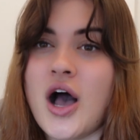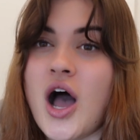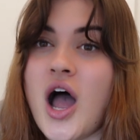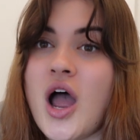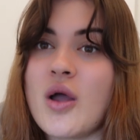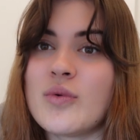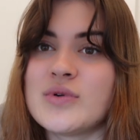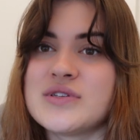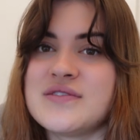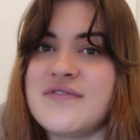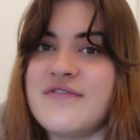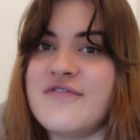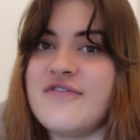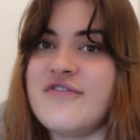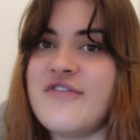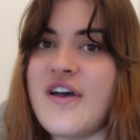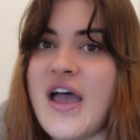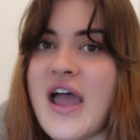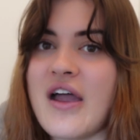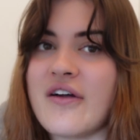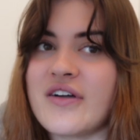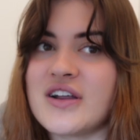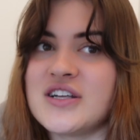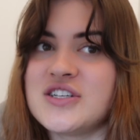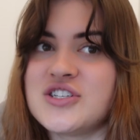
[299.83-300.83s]
I was
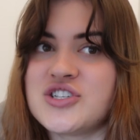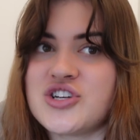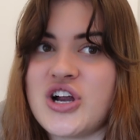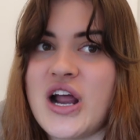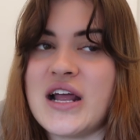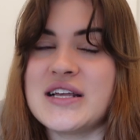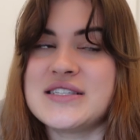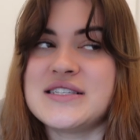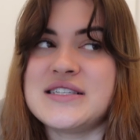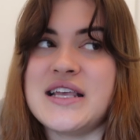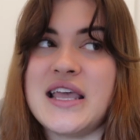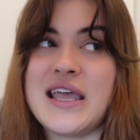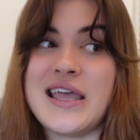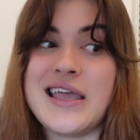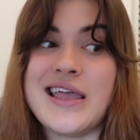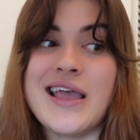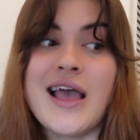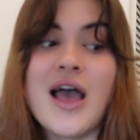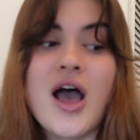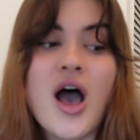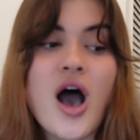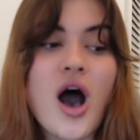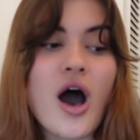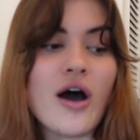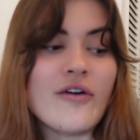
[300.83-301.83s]
very stressy.
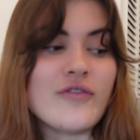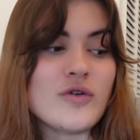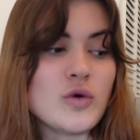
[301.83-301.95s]
I've